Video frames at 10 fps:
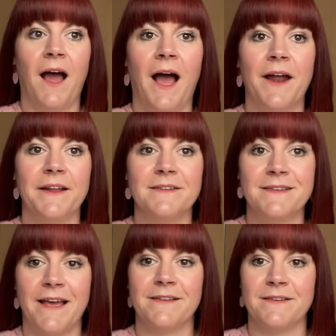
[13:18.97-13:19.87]
And it
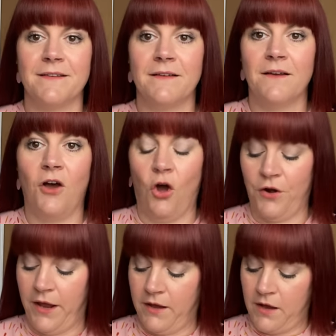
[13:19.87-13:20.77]
says on
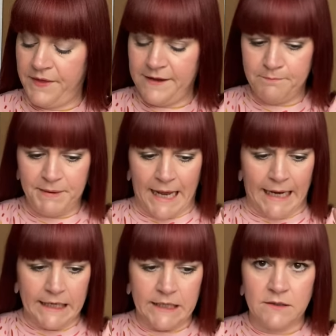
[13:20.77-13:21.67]
it, I think it's
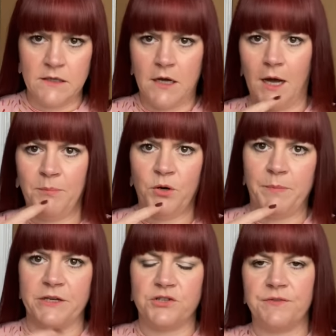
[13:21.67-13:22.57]
black. I'll put a
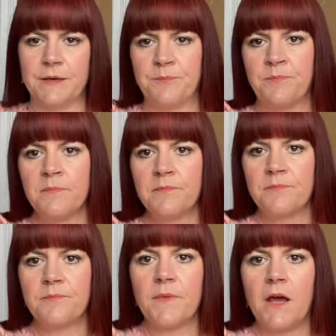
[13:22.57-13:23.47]
picture in,
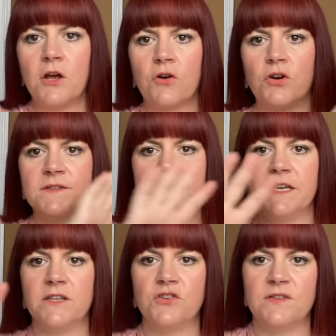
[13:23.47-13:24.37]
and across it,
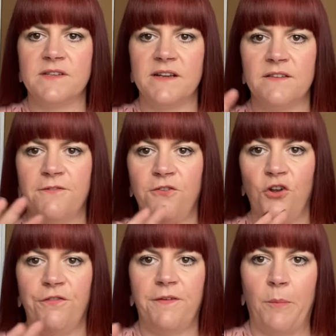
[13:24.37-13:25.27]
it just says full
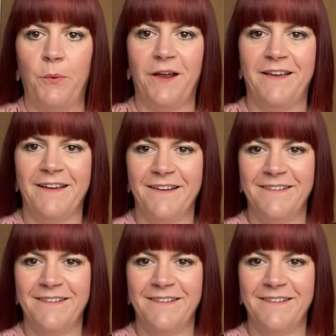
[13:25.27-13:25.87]
of fabric.